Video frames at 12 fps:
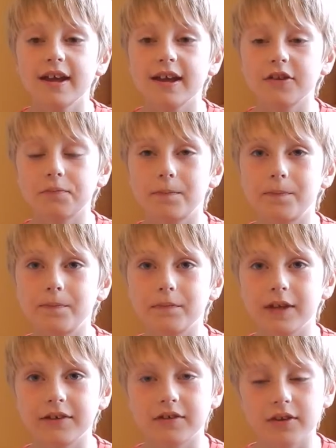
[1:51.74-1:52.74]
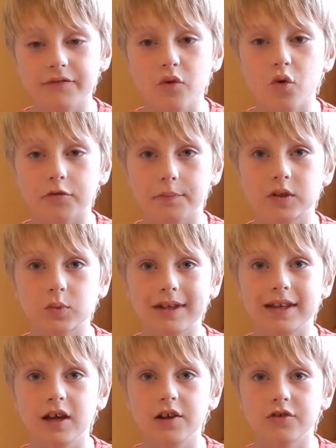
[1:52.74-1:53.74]
is the force
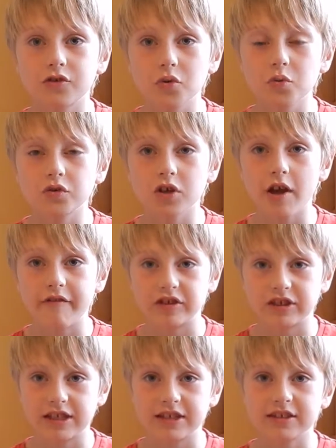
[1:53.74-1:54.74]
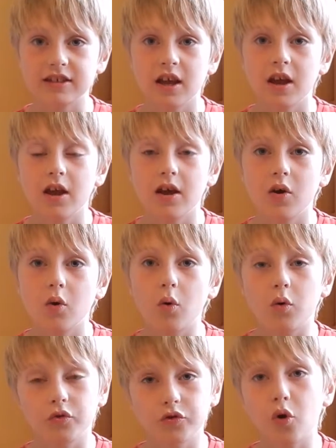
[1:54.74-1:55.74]
between two surfaces
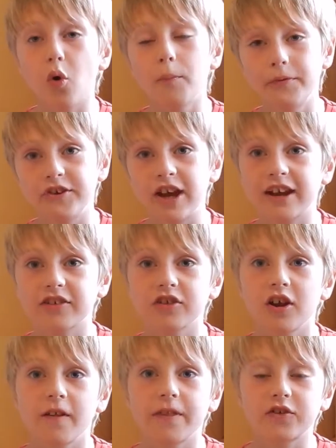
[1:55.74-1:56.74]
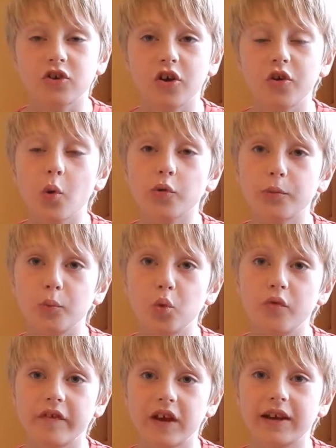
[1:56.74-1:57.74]
or objects that are not
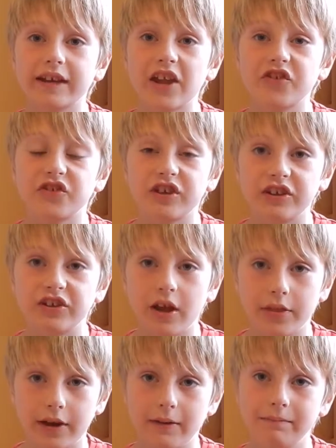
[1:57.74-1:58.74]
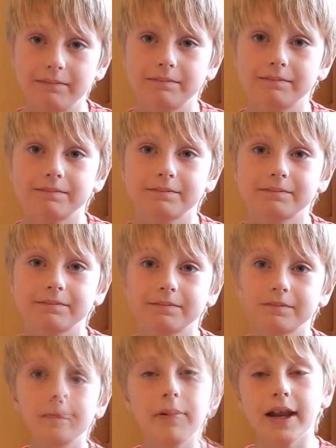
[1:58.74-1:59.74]
moving against each other. A
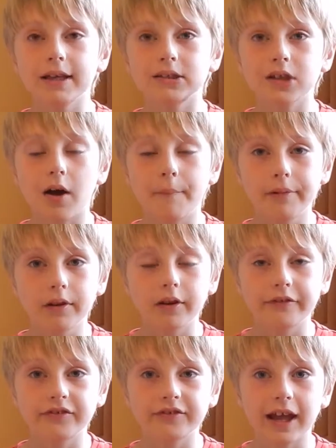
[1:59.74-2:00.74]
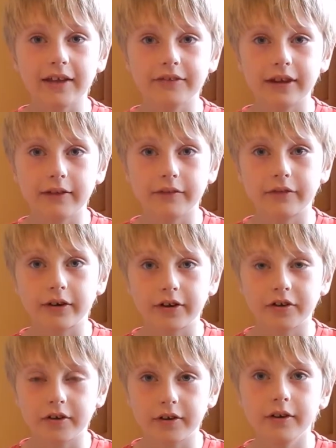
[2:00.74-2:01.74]
simple example of static
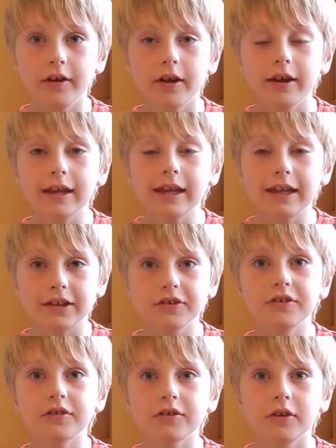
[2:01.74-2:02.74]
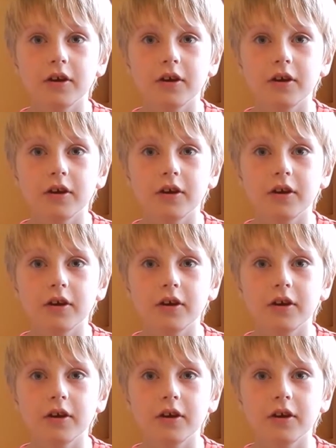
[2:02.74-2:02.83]
friction is